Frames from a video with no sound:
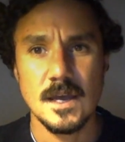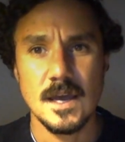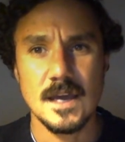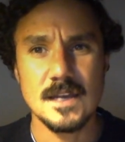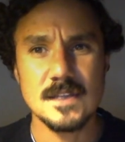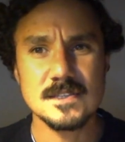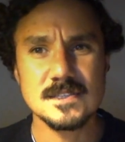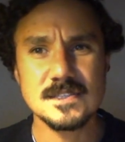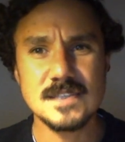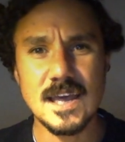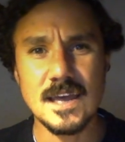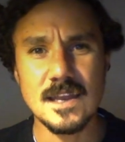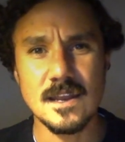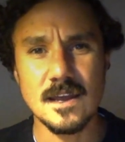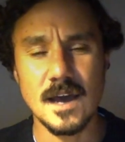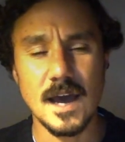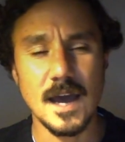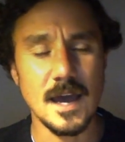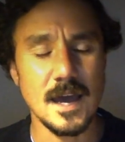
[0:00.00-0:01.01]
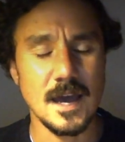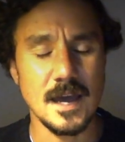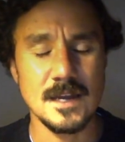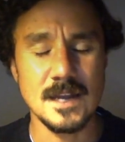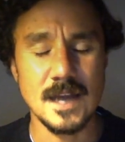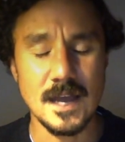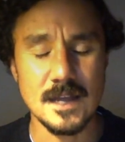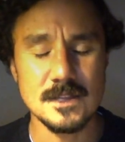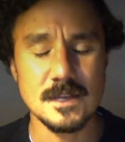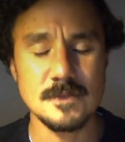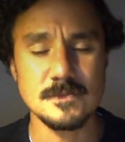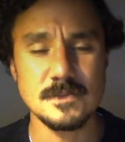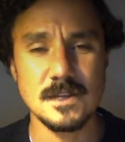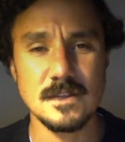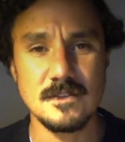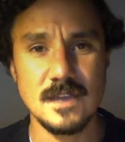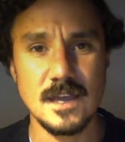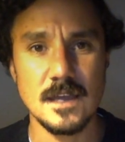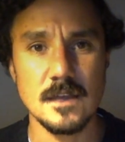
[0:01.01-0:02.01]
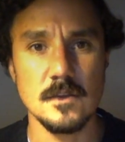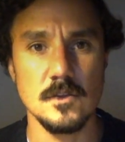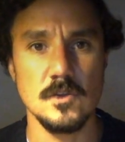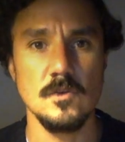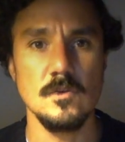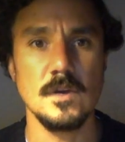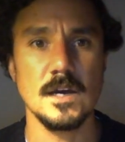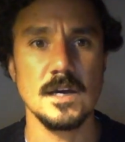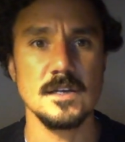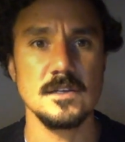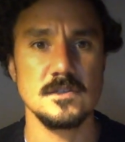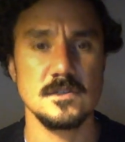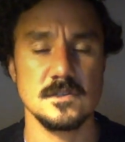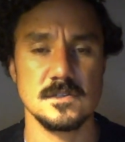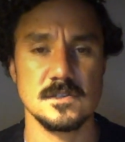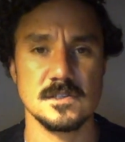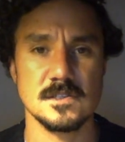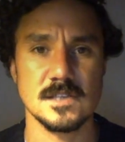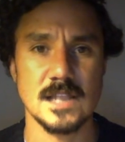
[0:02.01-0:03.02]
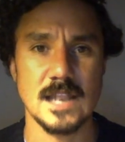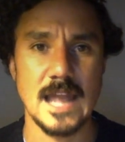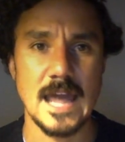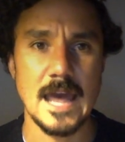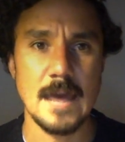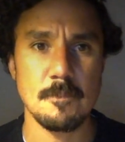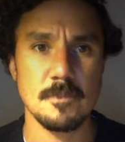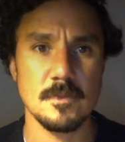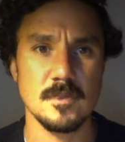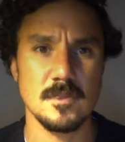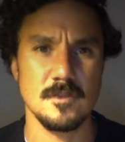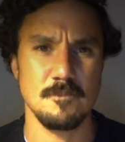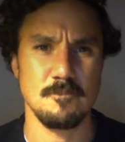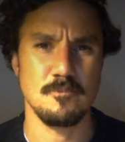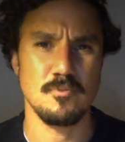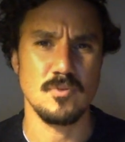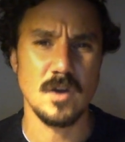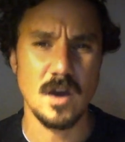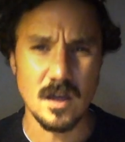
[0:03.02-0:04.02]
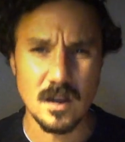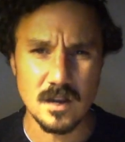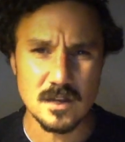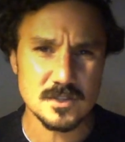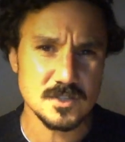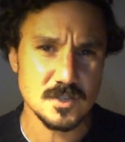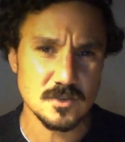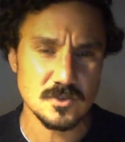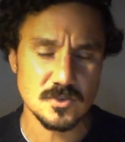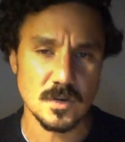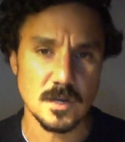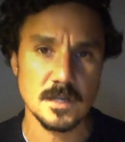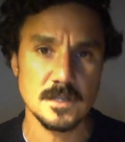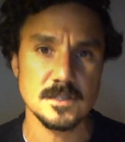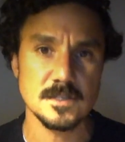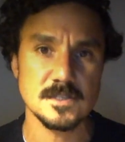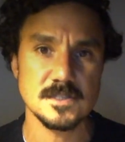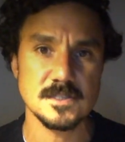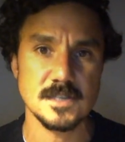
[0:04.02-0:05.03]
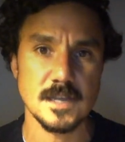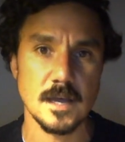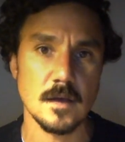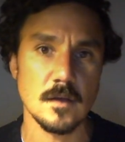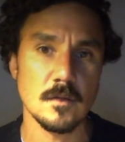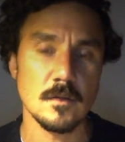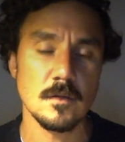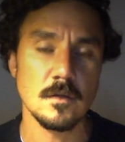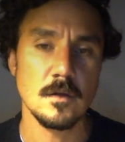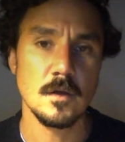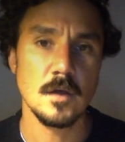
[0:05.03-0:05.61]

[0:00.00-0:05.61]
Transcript: And instead, 9 times out of 10, you guys just slap the products you're trying to sell,